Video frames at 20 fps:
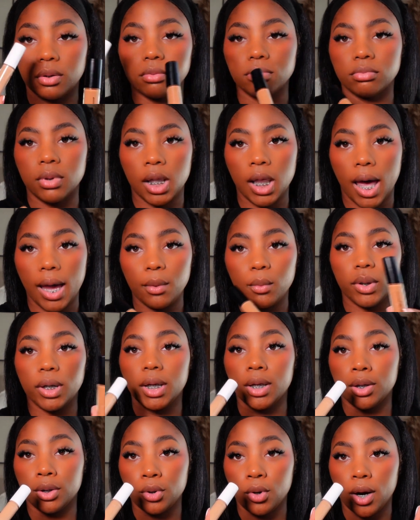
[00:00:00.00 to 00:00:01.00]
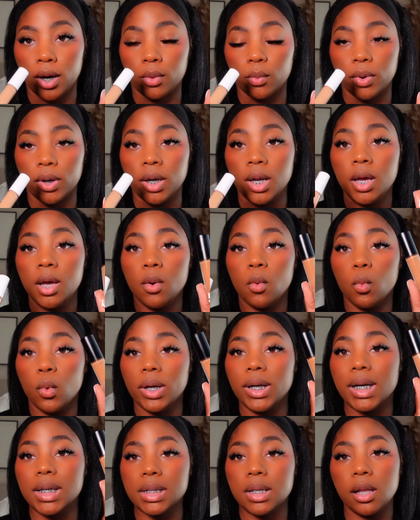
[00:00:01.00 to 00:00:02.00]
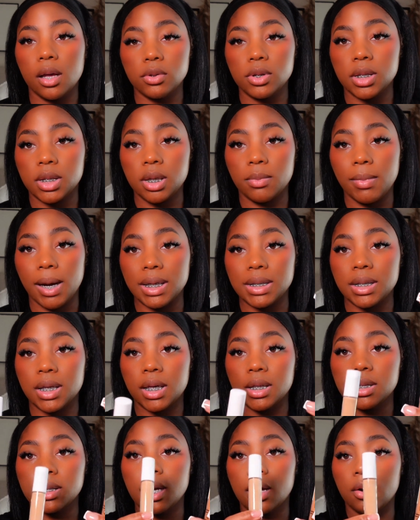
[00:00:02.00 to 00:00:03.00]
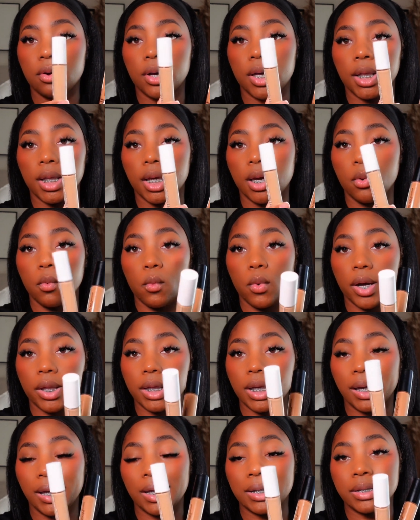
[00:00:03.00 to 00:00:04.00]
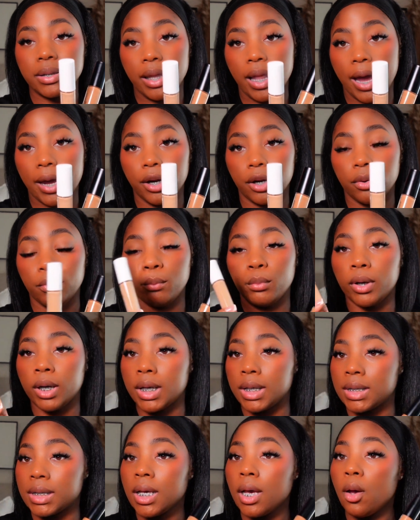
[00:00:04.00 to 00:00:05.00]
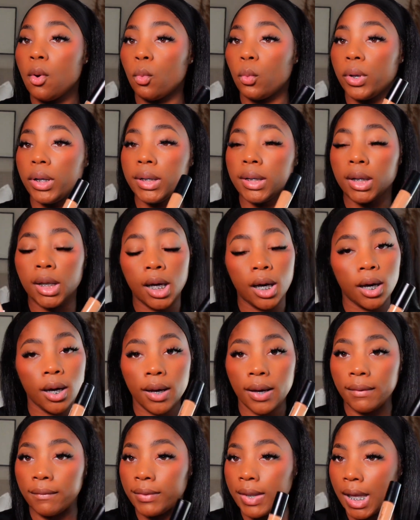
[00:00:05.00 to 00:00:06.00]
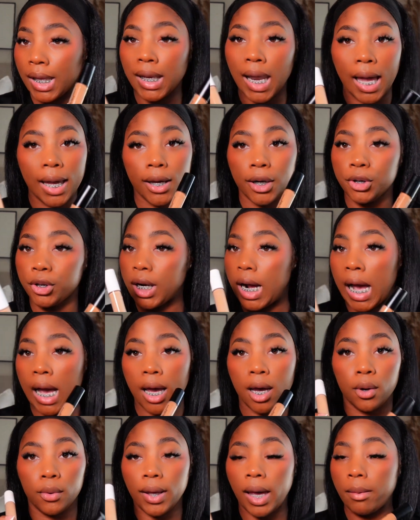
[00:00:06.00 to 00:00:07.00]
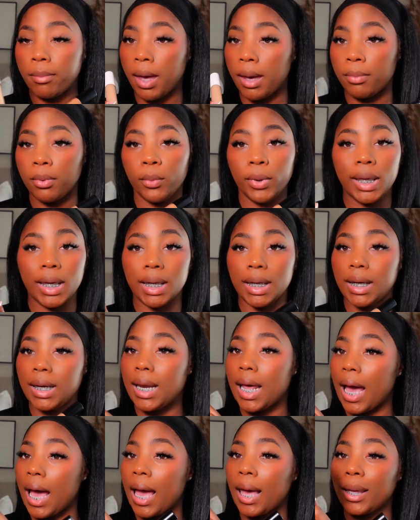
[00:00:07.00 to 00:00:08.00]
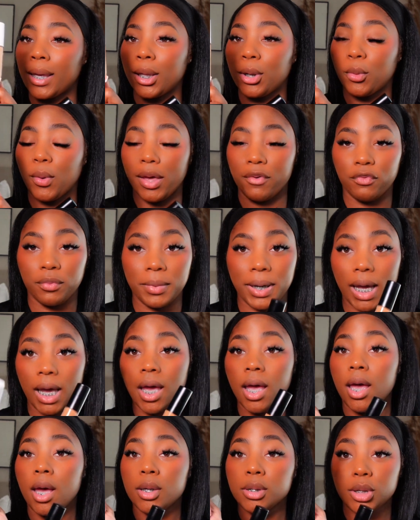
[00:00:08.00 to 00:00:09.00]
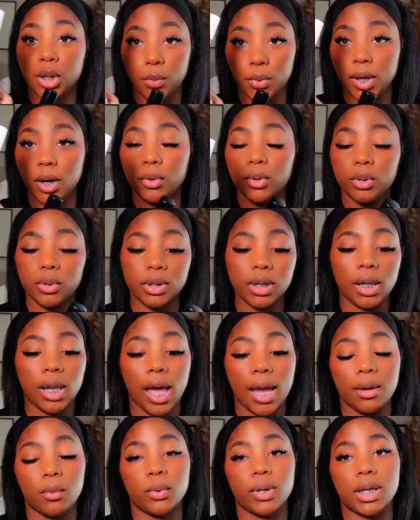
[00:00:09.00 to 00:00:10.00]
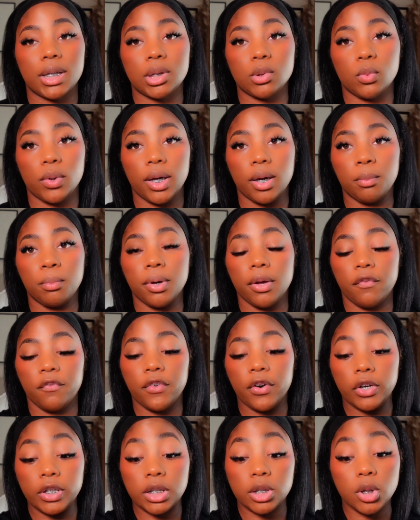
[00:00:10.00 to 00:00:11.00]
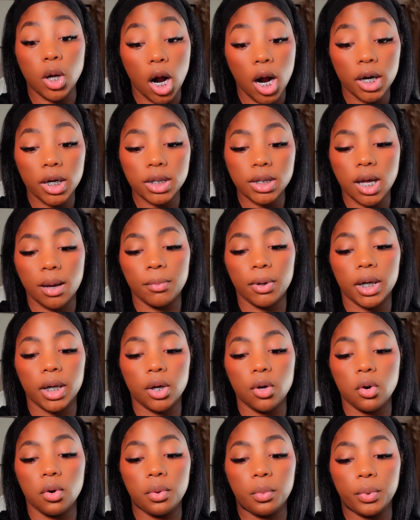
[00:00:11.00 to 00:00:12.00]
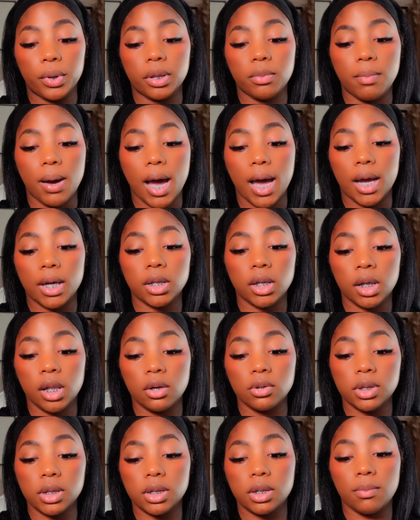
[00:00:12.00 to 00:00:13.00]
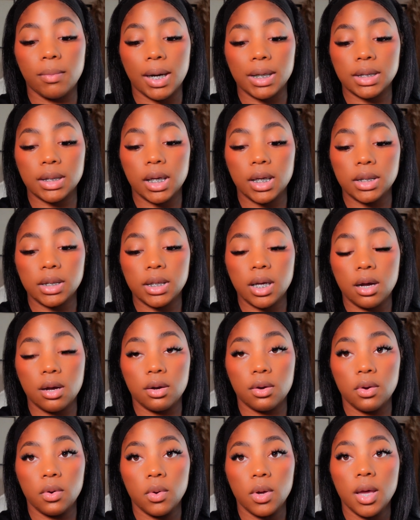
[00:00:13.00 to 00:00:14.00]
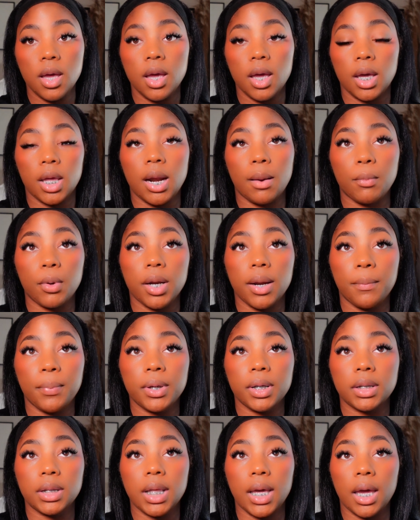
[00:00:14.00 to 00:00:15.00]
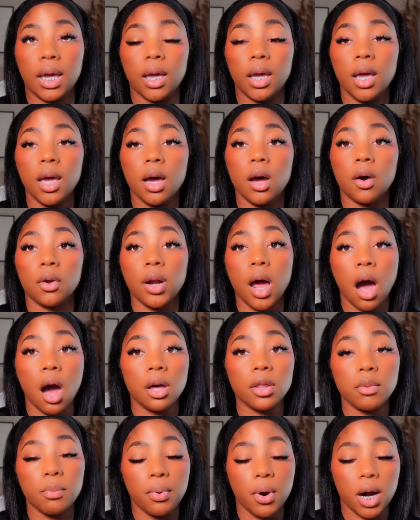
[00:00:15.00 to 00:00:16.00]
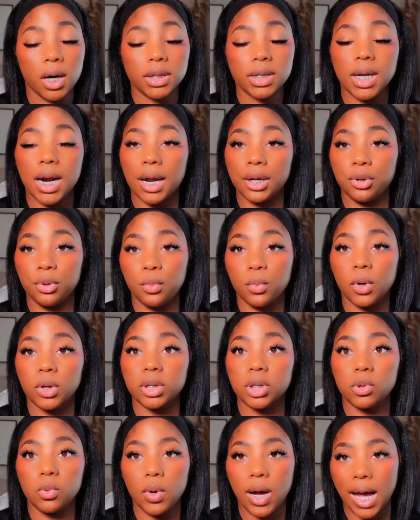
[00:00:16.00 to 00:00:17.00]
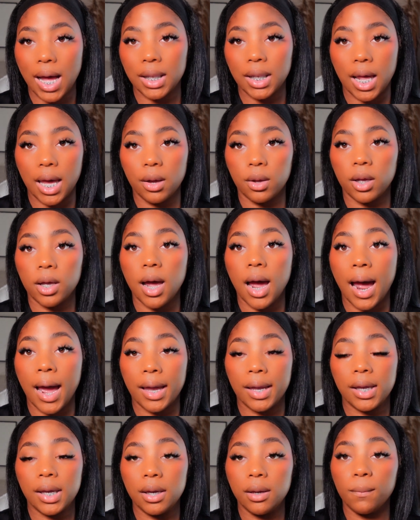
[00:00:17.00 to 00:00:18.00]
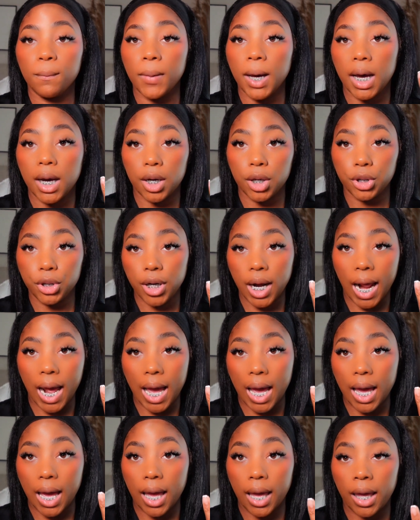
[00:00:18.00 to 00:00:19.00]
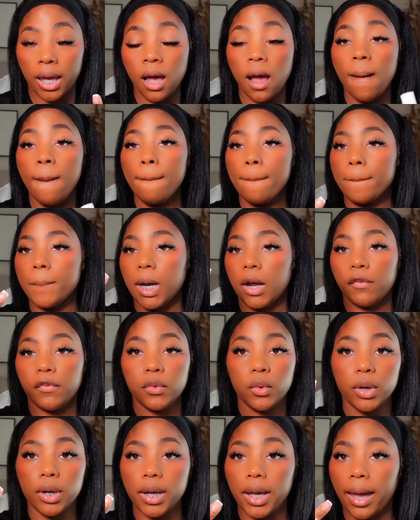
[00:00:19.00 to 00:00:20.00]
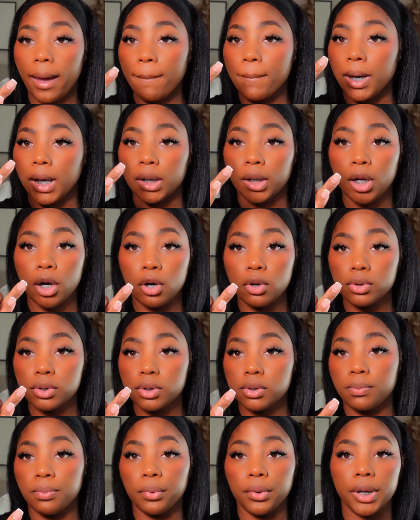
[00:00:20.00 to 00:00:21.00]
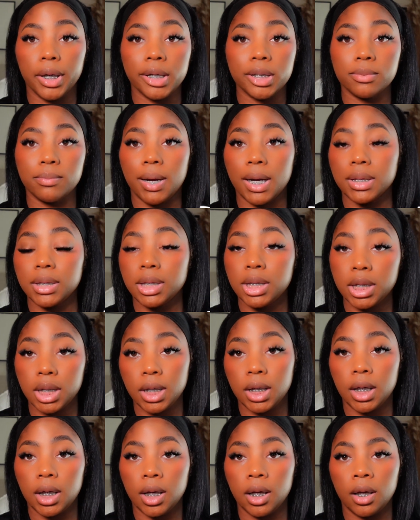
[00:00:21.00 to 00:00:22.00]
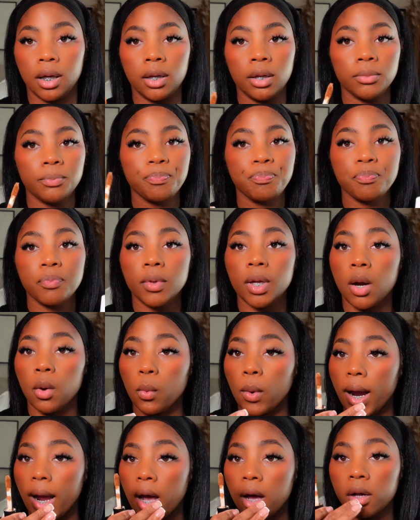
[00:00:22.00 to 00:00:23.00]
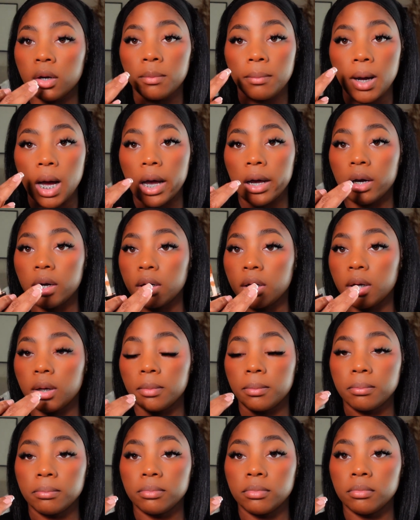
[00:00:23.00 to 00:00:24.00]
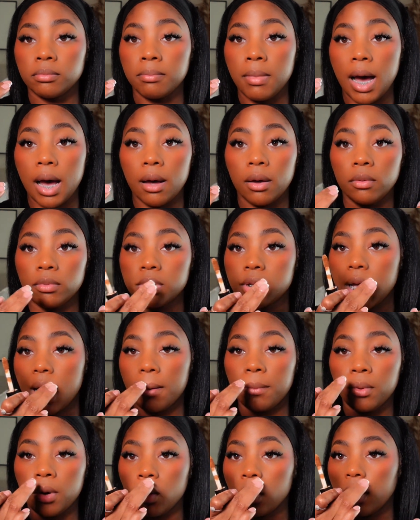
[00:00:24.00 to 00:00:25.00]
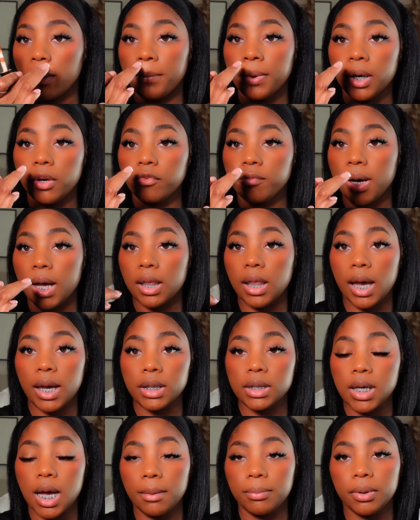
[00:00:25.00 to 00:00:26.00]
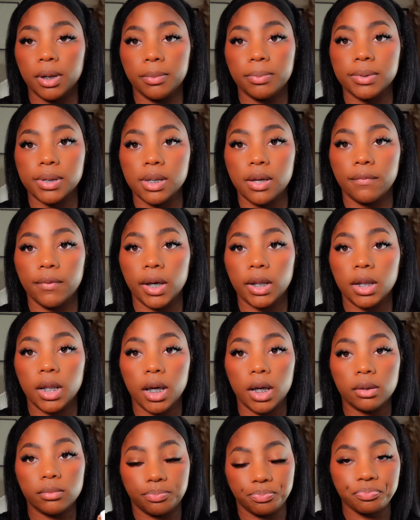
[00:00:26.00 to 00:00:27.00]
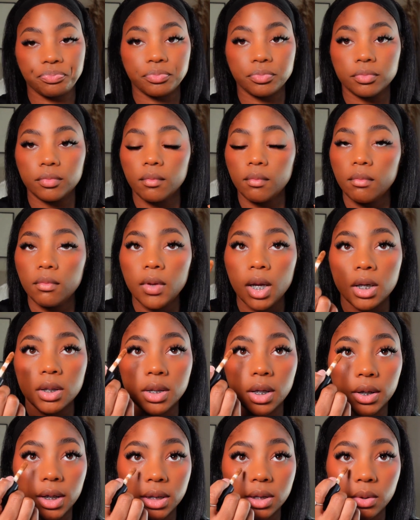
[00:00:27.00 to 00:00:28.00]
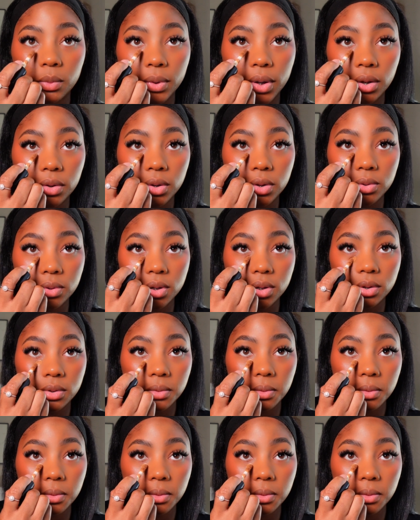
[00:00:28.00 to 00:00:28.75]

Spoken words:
A light one and a dark one. One that's closer to my skin tone and then one that is lighter because we love that light under eye. Okay, baby, we cannot get away from that. So we're going to use a light one as well. But for starters, I'm going to go in with my closer to my skin tone. And I'm going to put that on all the parts that I do want to highlight. I.e. my under eye, my forehead, my nose bridge, my chin, around my my top or above my like top lip and stuff like that. So that's what we're going to use.